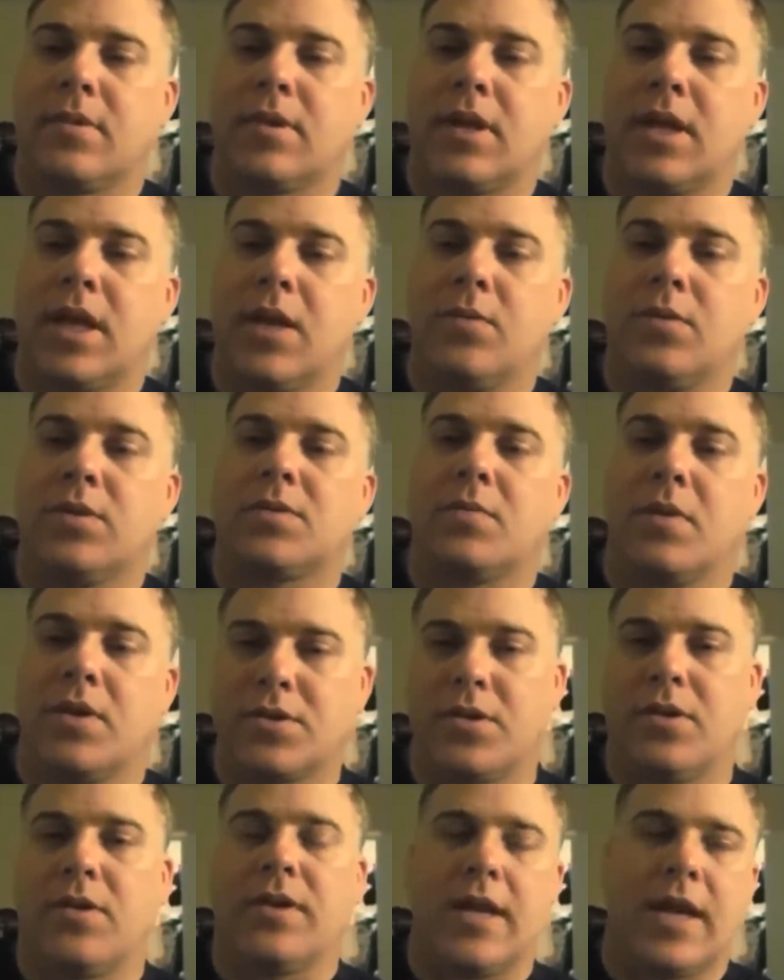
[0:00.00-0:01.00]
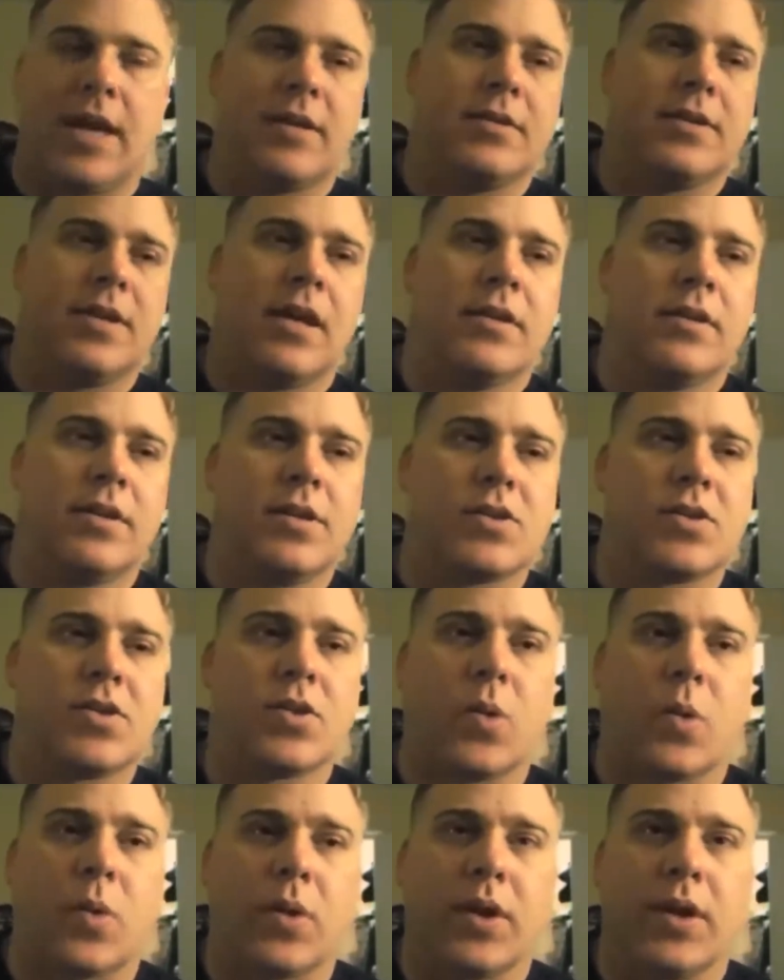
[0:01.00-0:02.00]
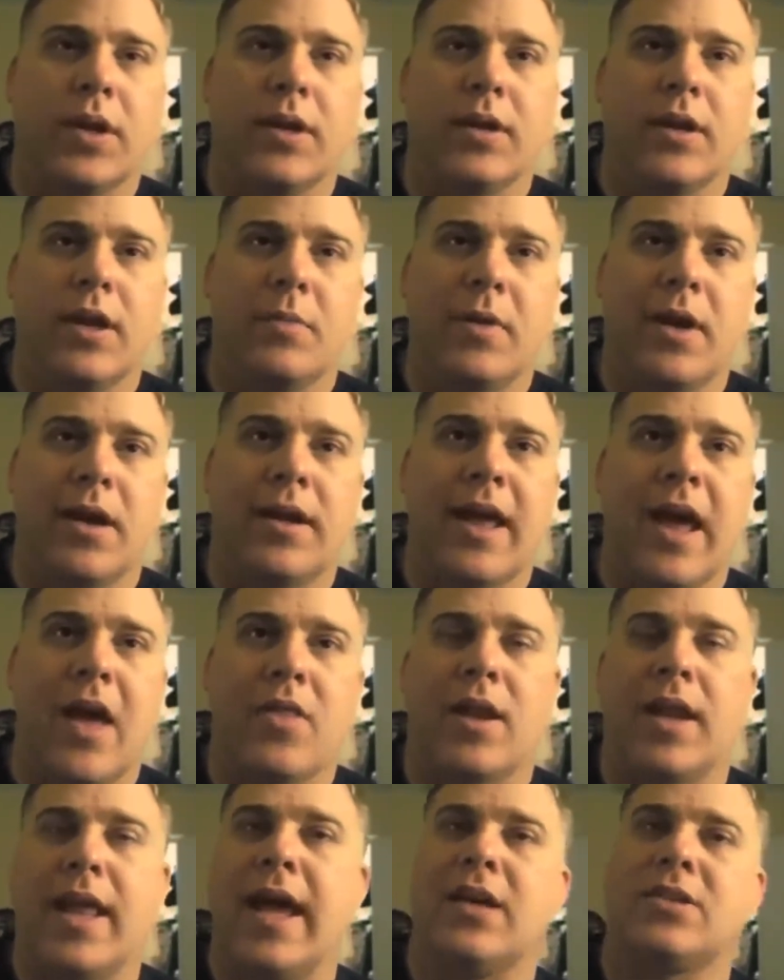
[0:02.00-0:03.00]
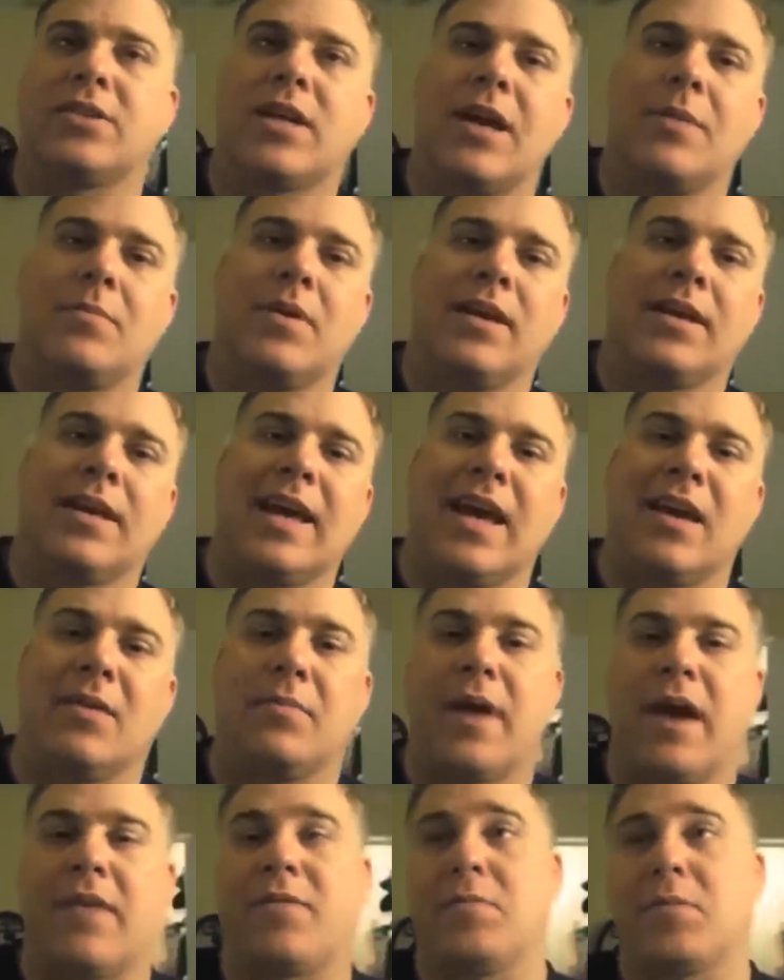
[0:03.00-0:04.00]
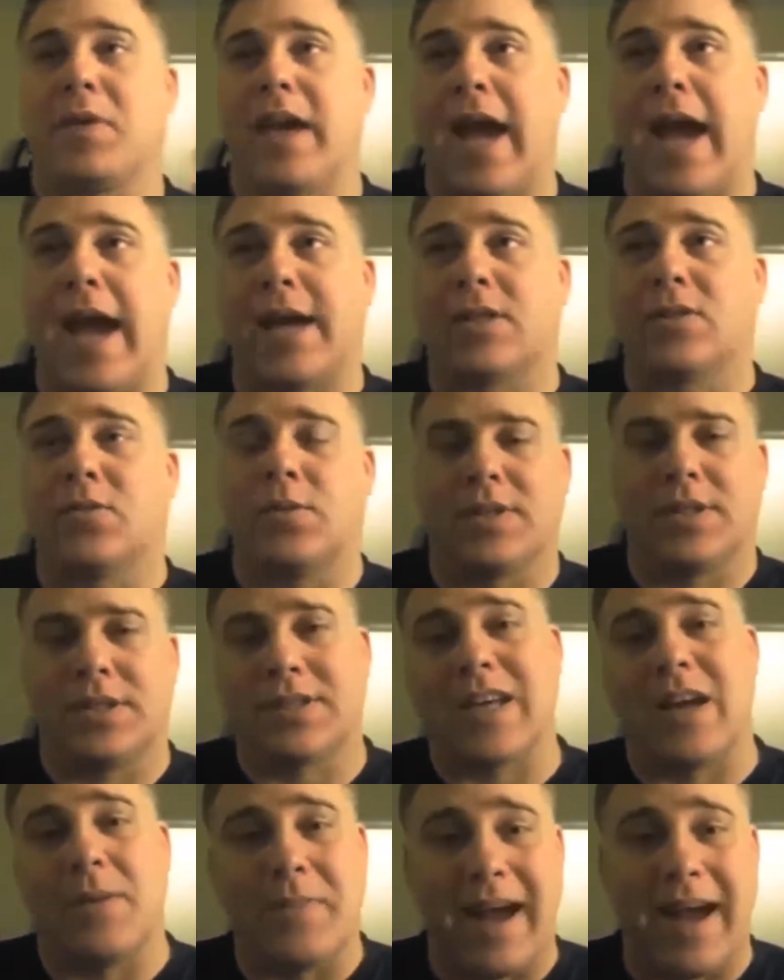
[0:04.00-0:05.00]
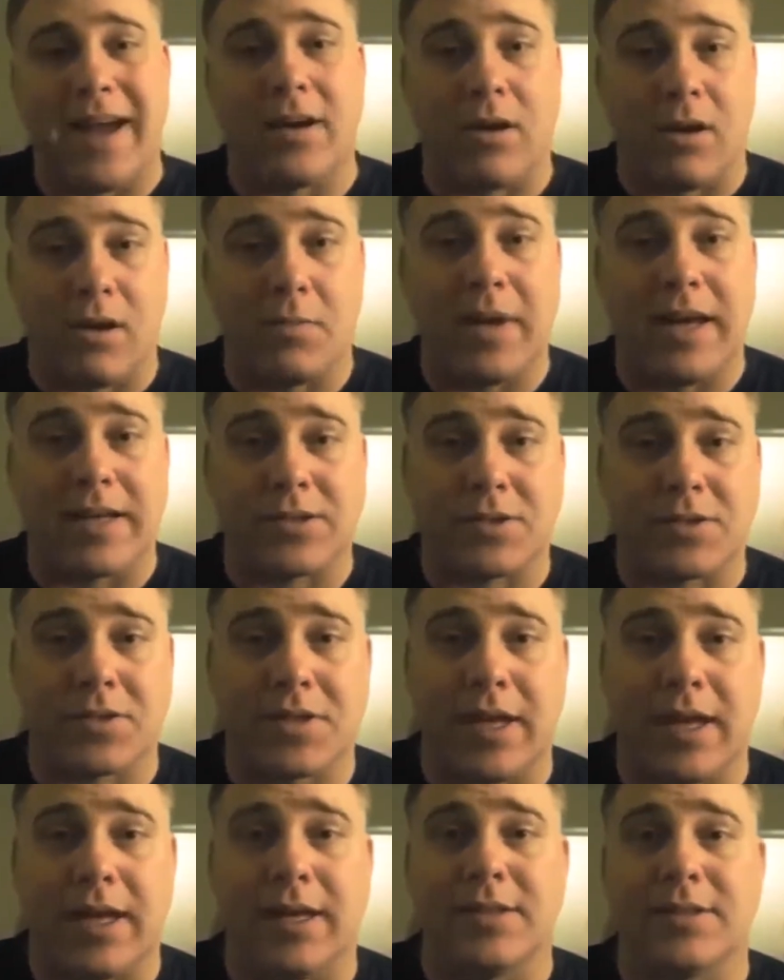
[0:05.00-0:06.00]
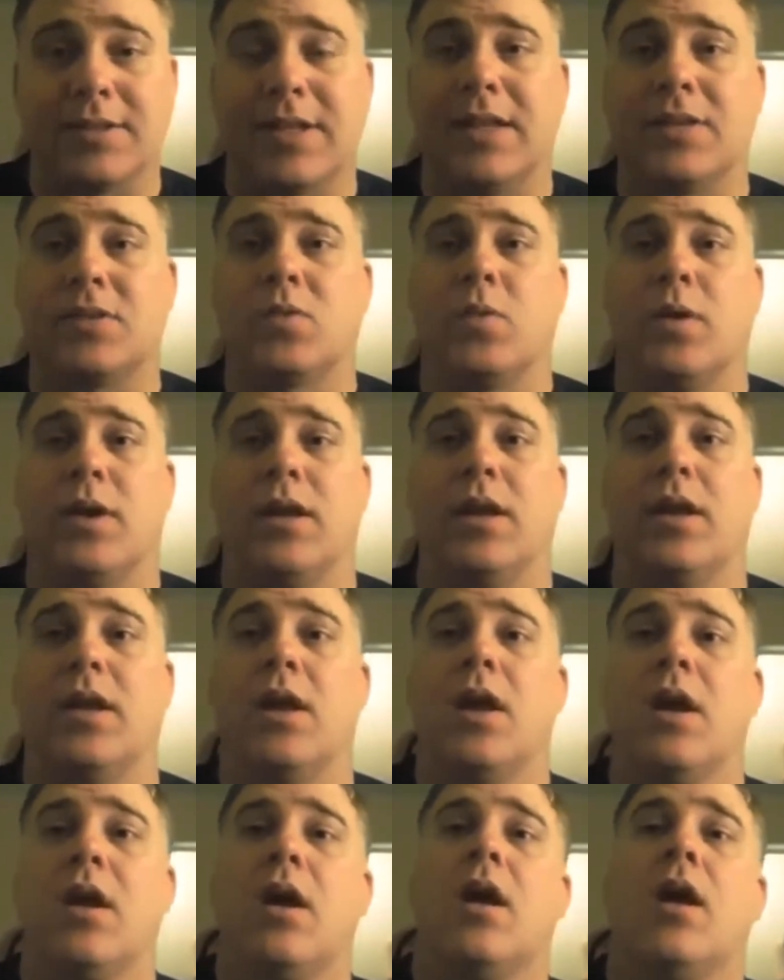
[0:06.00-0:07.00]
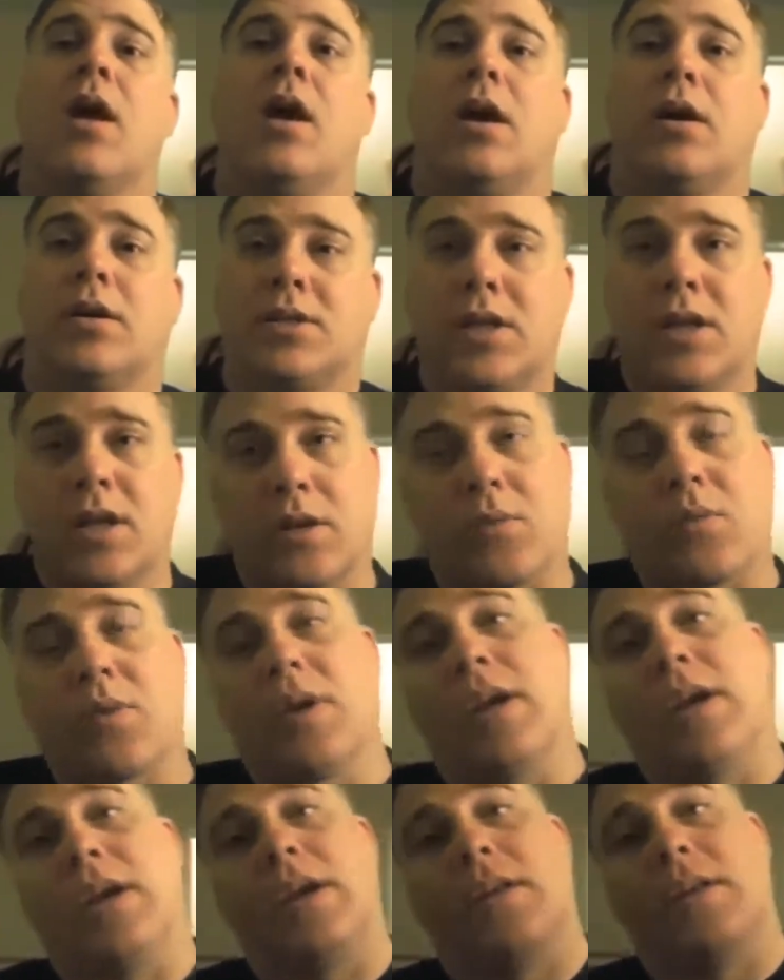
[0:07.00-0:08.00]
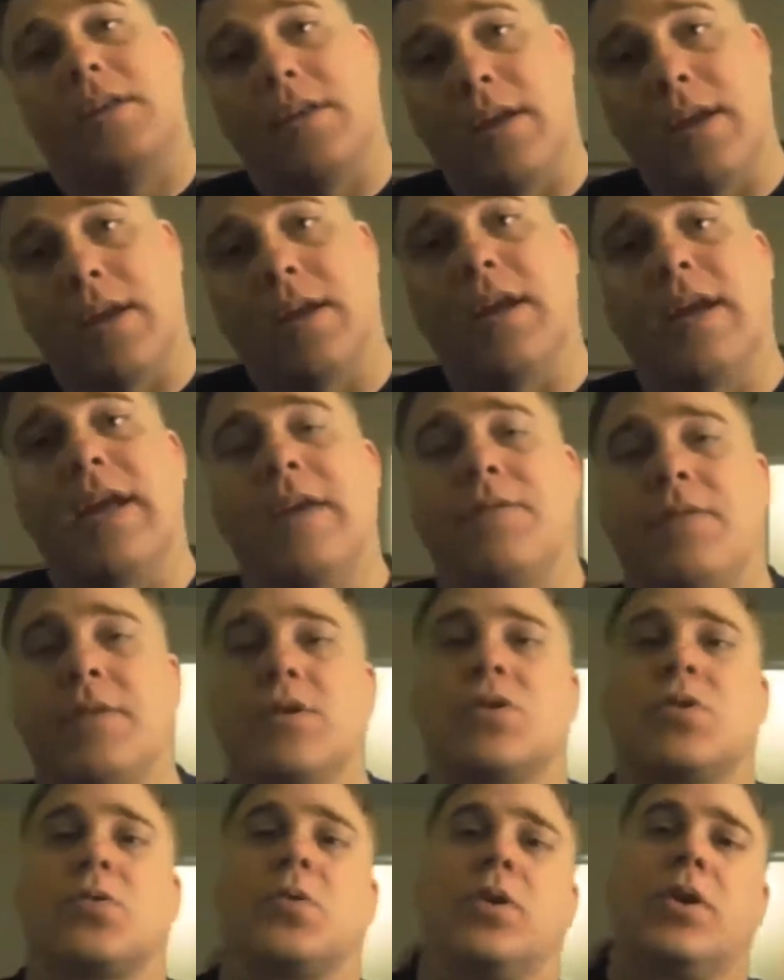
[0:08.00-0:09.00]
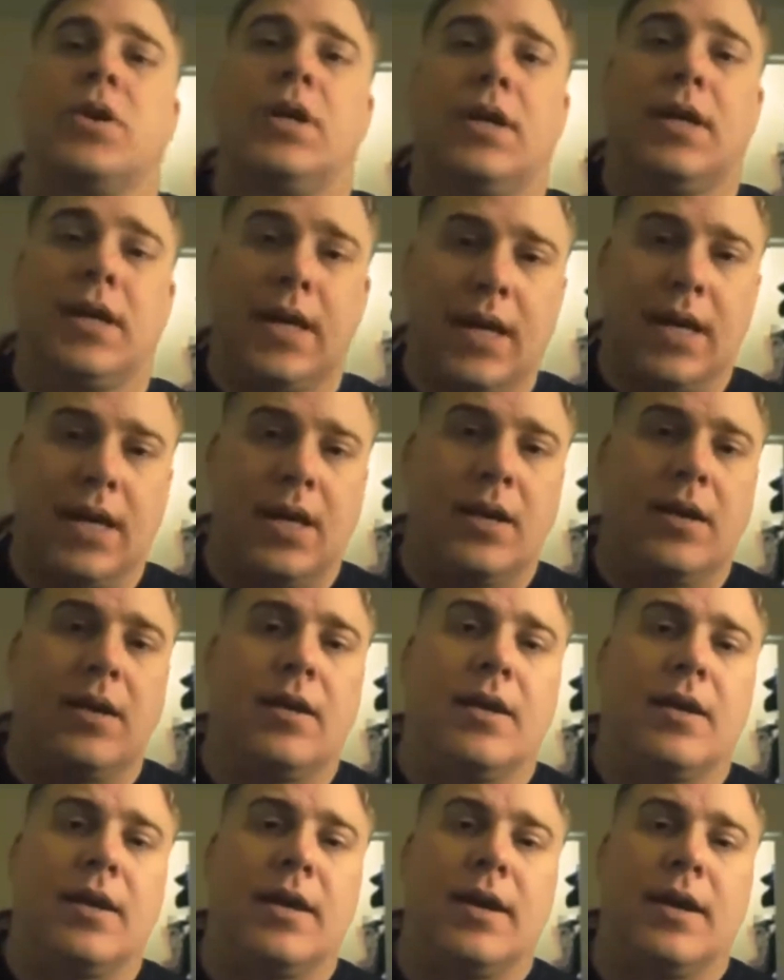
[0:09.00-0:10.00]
he was munching on that and telling this story about how the last time he came back from CAX, which is Combined Armed Exercise, that's when artillery, the infantry, and